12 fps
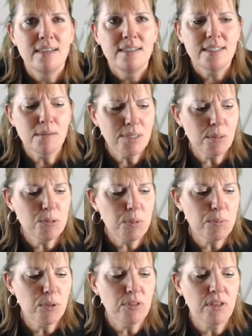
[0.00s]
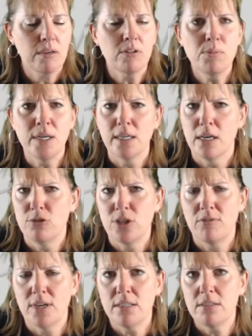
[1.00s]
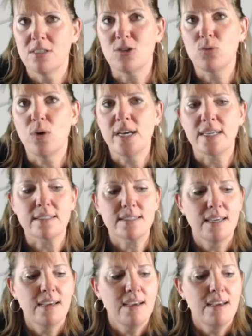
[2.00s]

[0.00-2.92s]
Sometimes people think, oh my gosh, they've asked it twice.